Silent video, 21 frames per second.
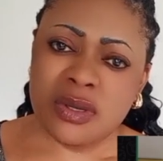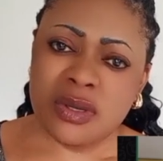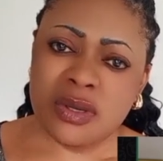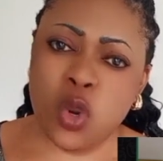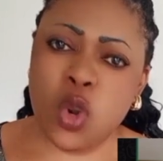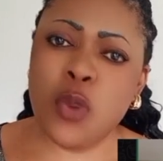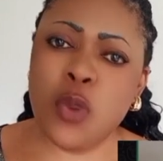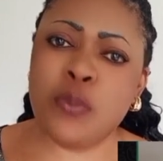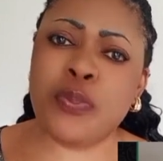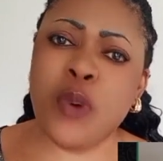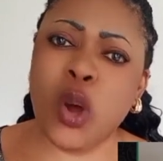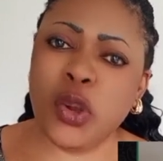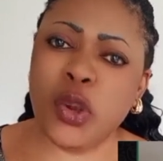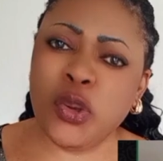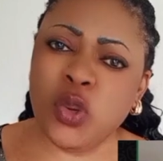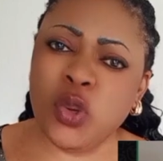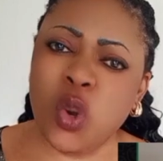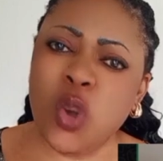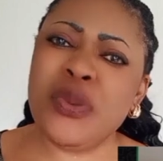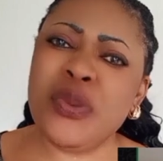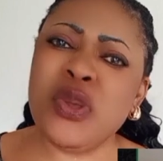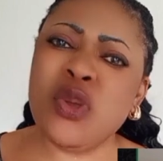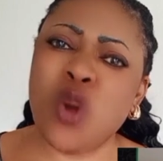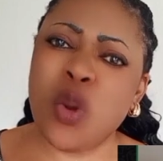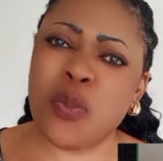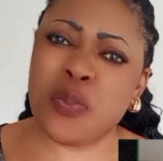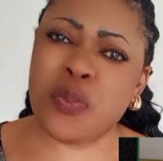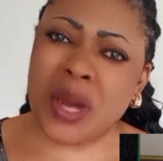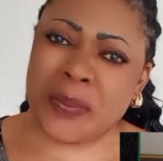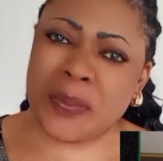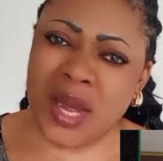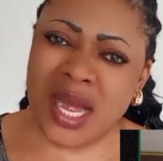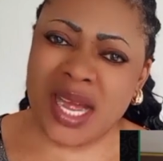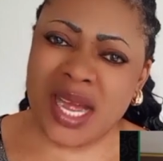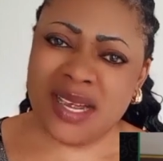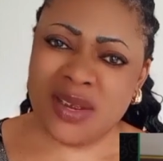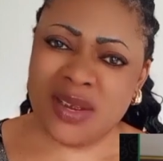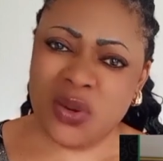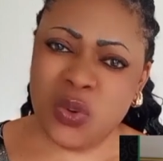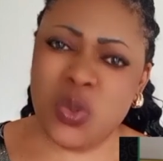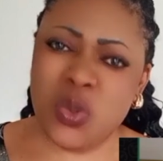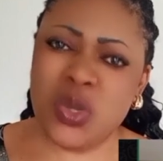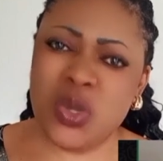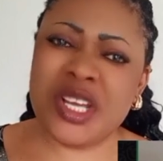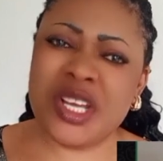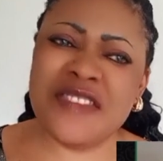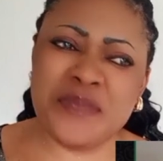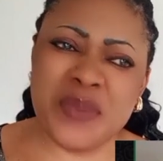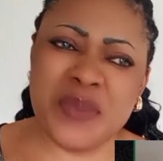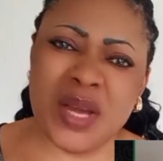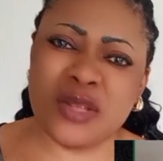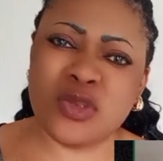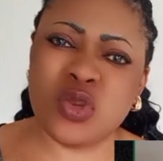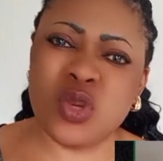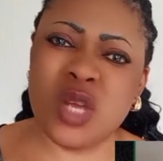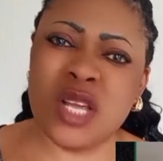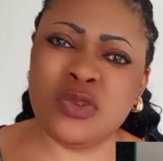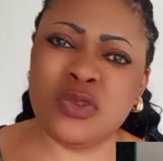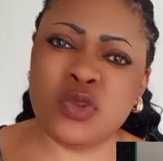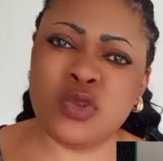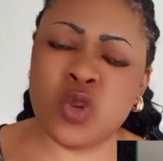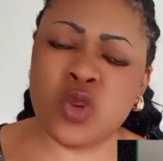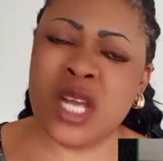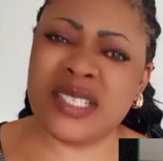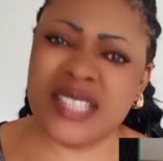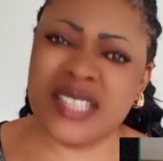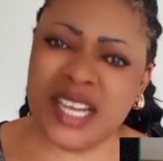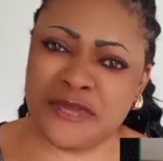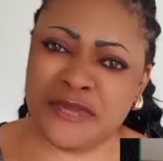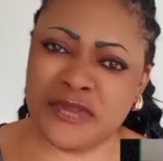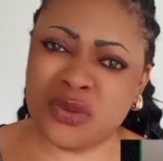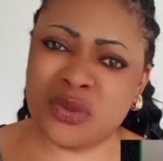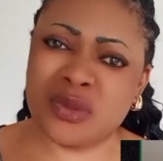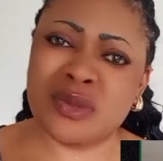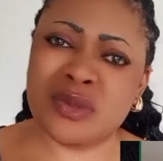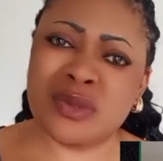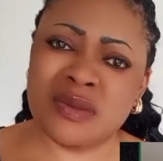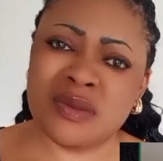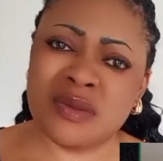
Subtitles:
Who born you? Who be your mama? Who give birth to a devil?